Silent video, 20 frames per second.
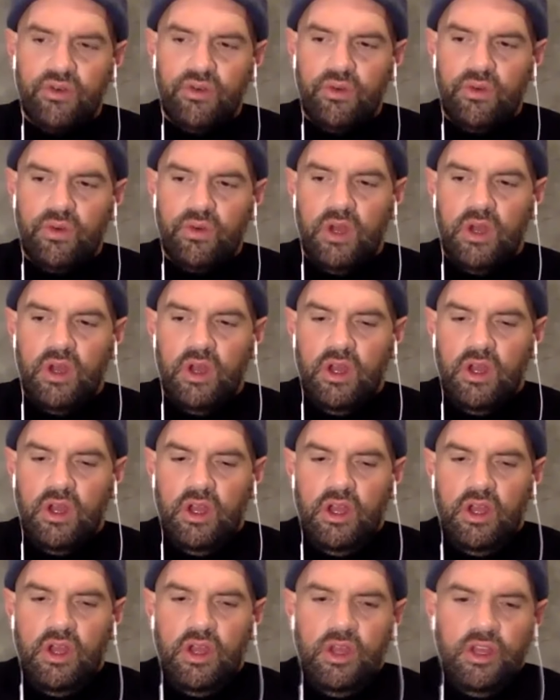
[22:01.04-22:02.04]
to
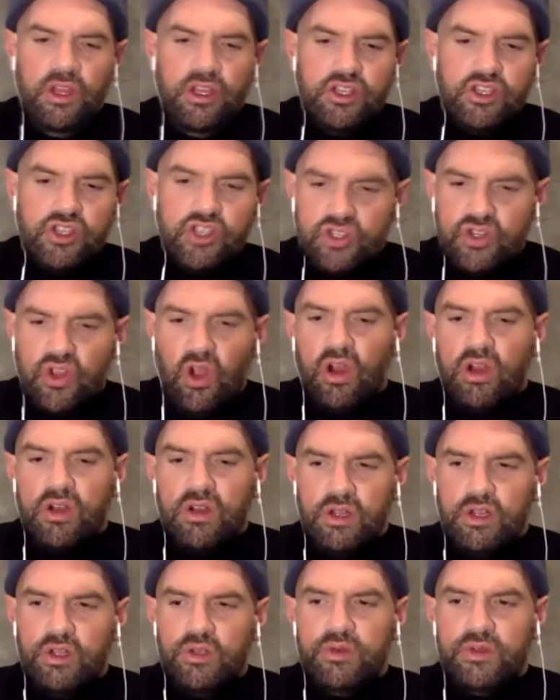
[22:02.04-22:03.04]

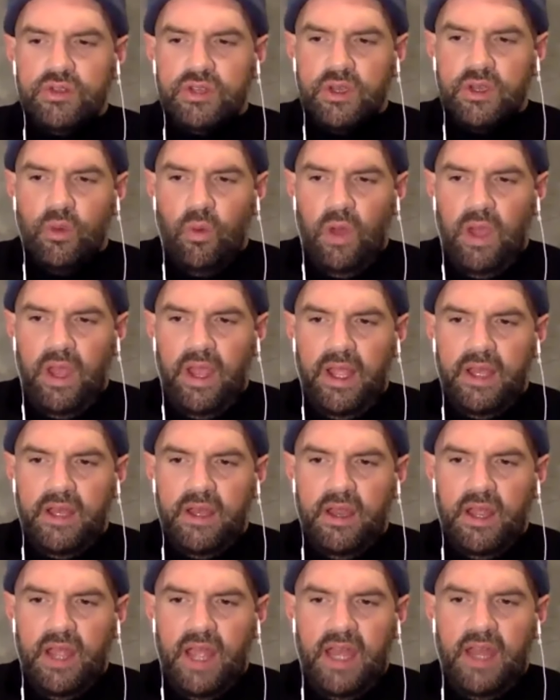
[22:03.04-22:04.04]
start losing
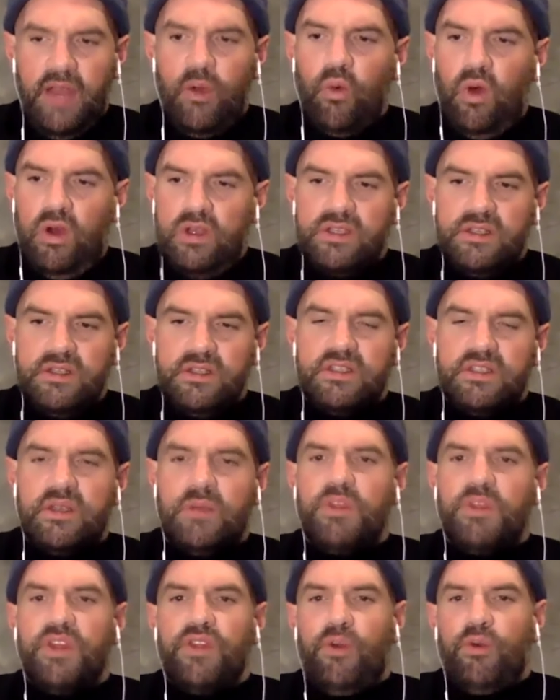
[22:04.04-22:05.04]
weight and it wasn't
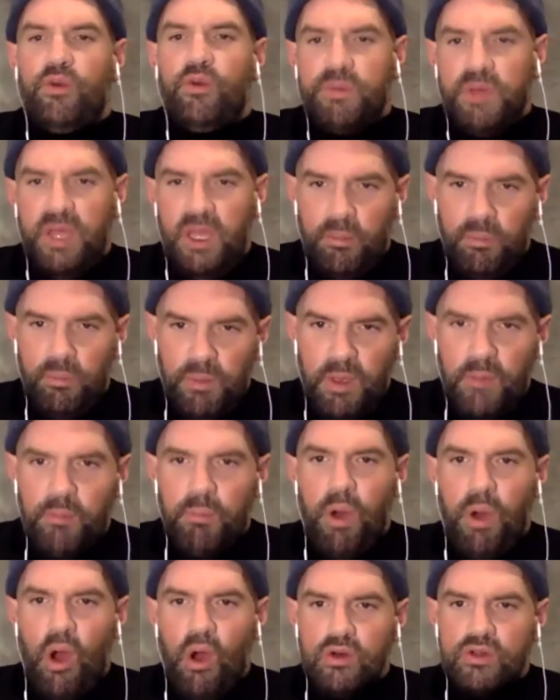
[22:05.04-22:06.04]
something that was being
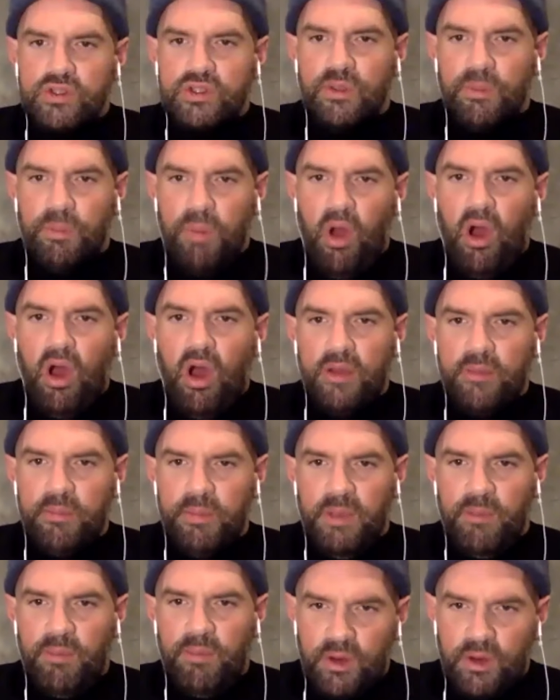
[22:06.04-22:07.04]
imposed
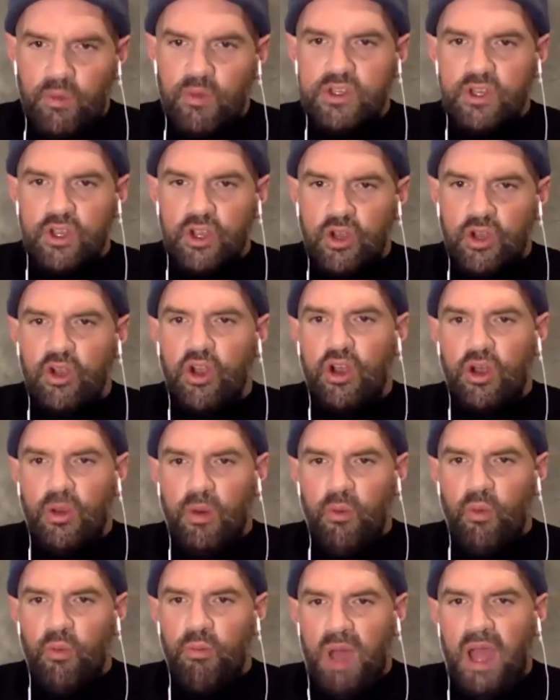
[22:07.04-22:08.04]
upon me but it was a
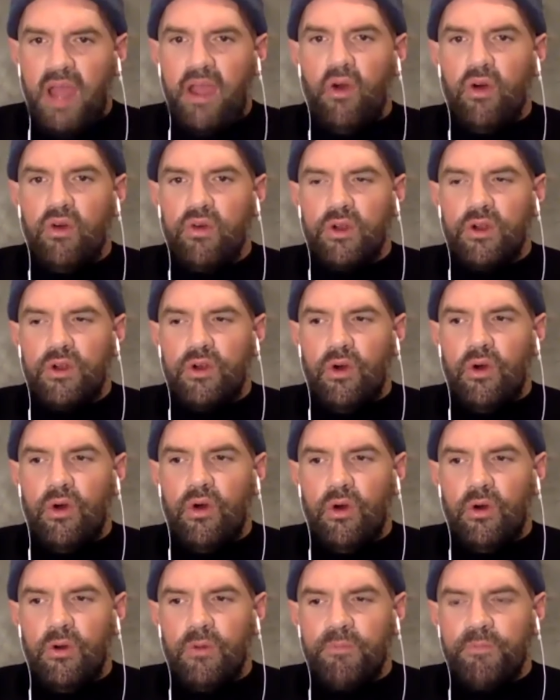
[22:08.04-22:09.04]
my own
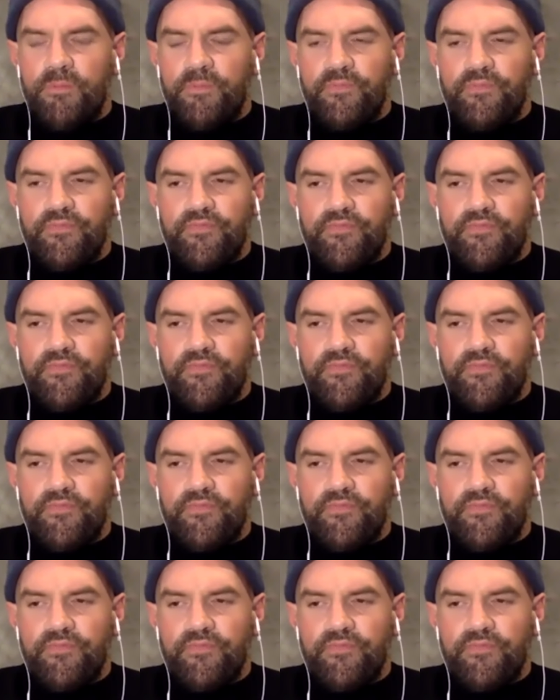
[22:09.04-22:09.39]
goal